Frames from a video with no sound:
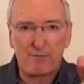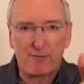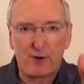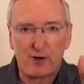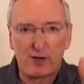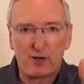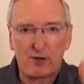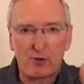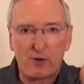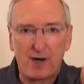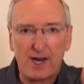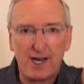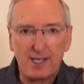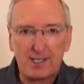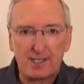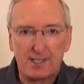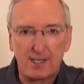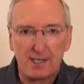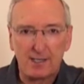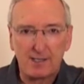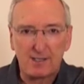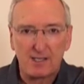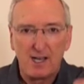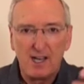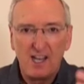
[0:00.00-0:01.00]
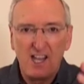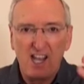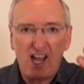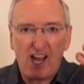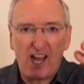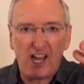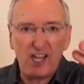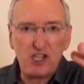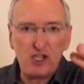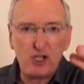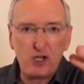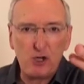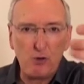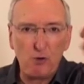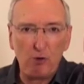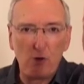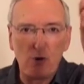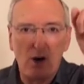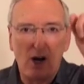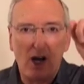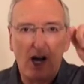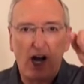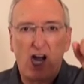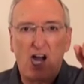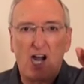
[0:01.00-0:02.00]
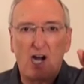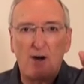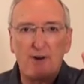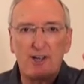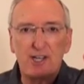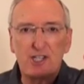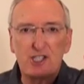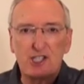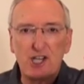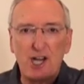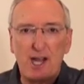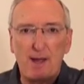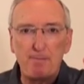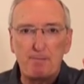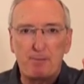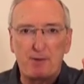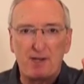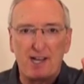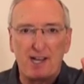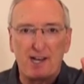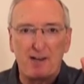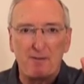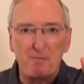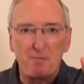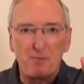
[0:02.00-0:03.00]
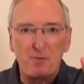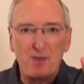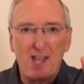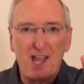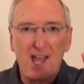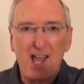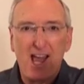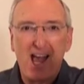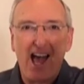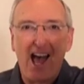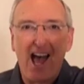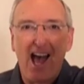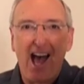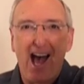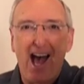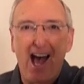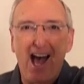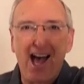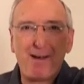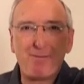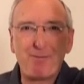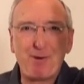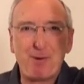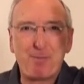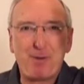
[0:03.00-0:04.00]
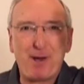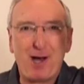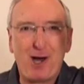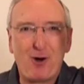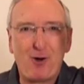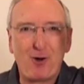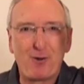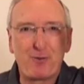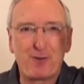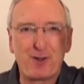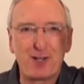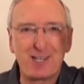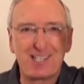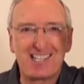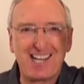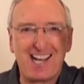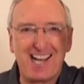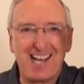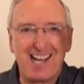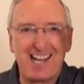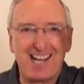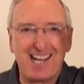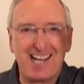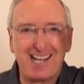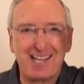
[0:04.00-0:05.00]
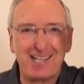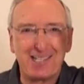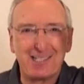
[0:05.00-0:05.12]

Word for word: for greatness, and you are a champion. Have a powerful day.